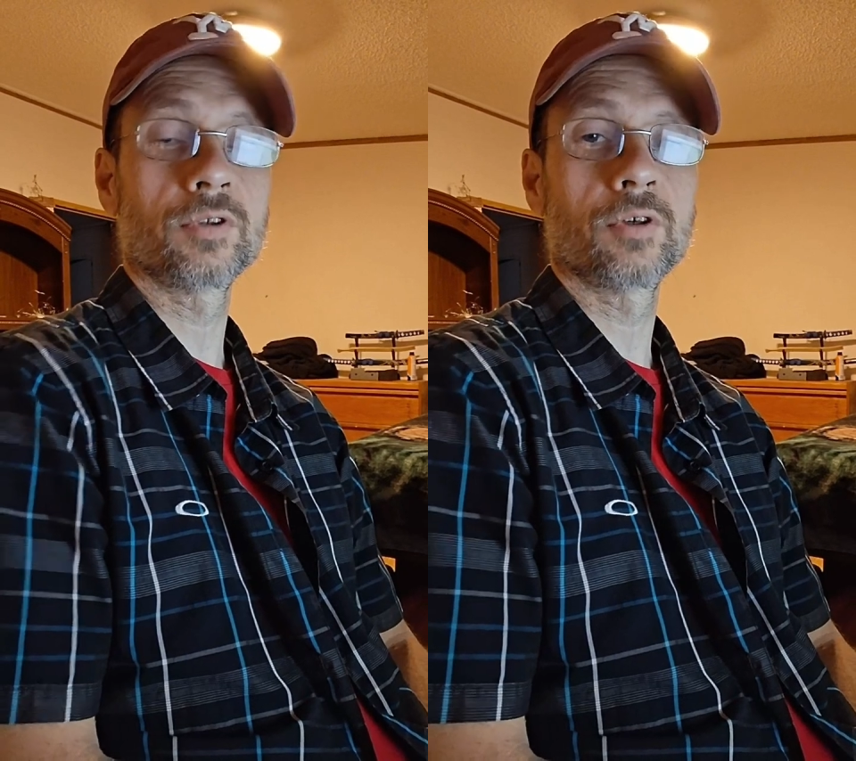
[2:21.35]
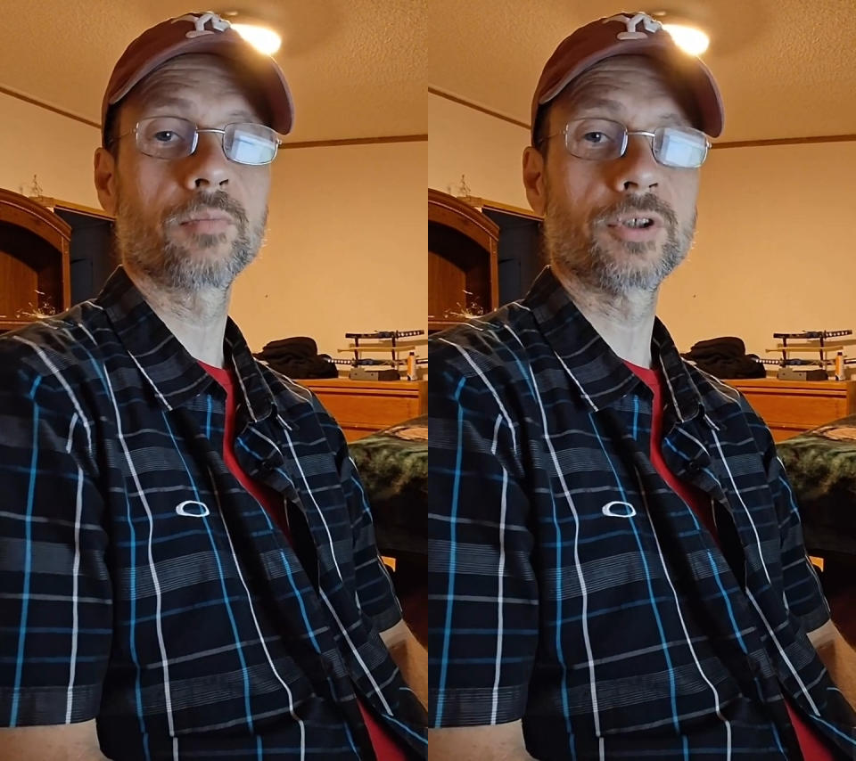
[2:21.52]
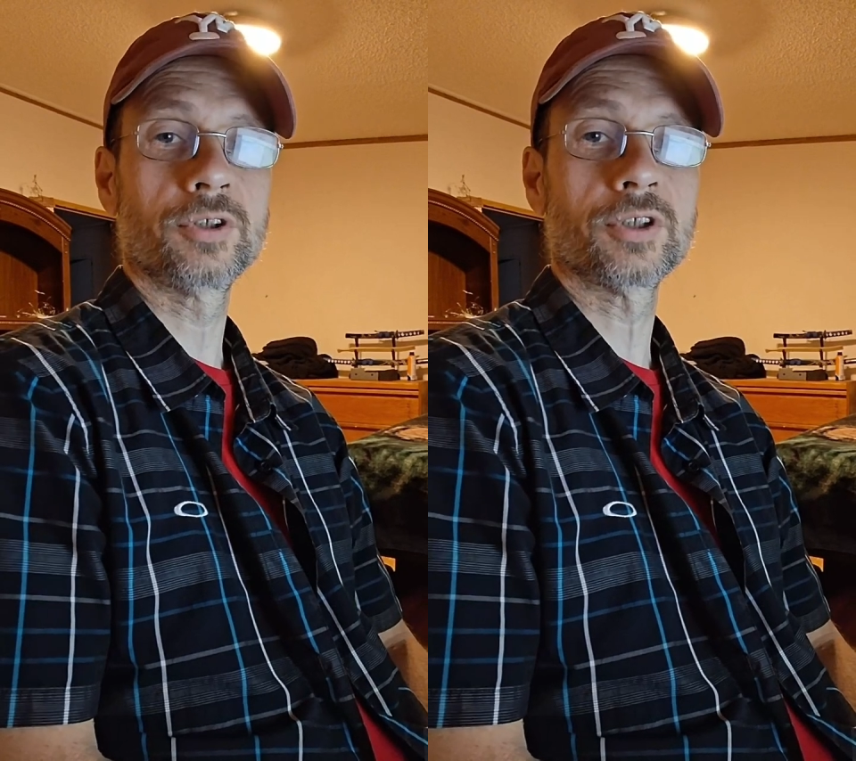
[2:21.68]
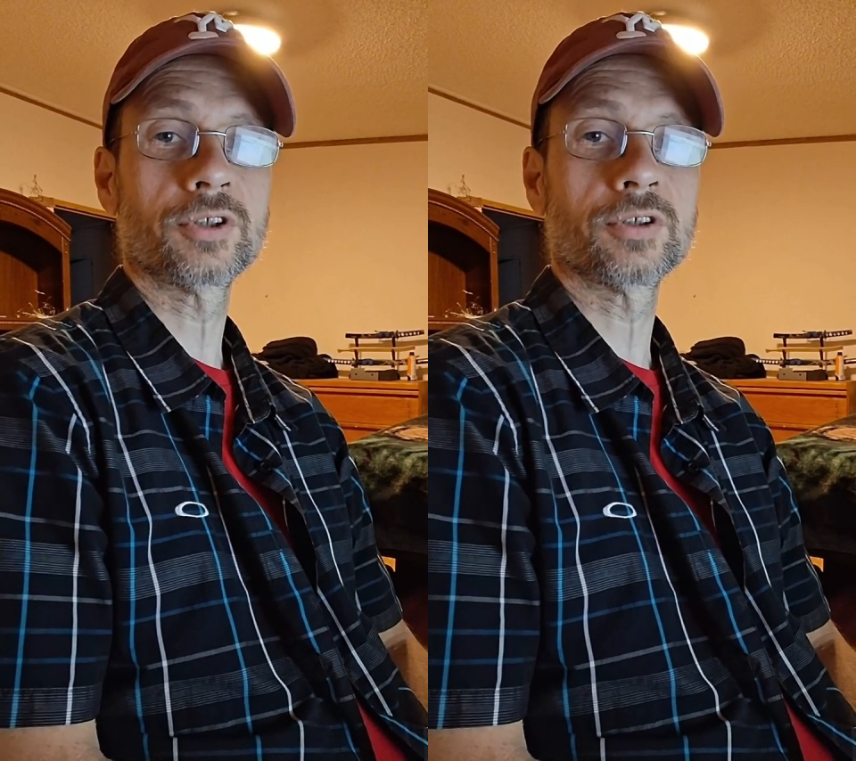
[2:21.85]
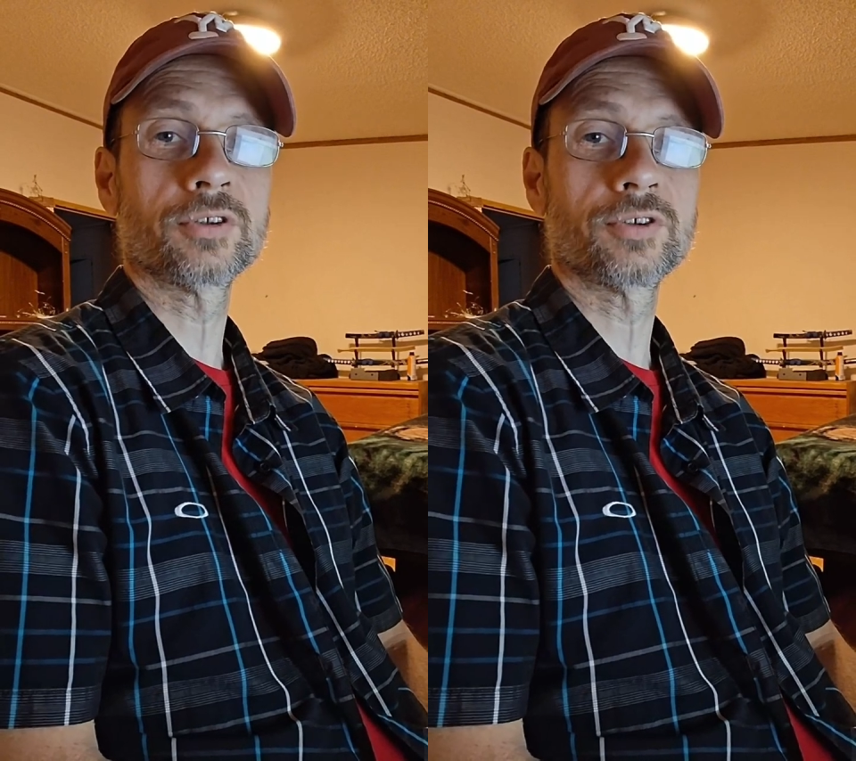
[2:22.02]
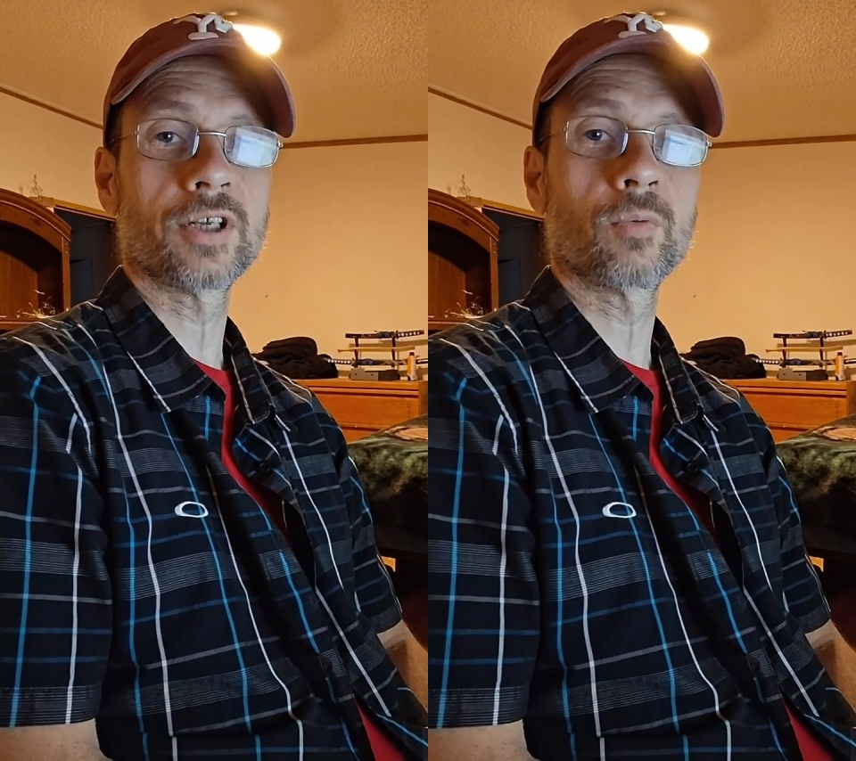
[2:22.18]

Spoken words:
magicians.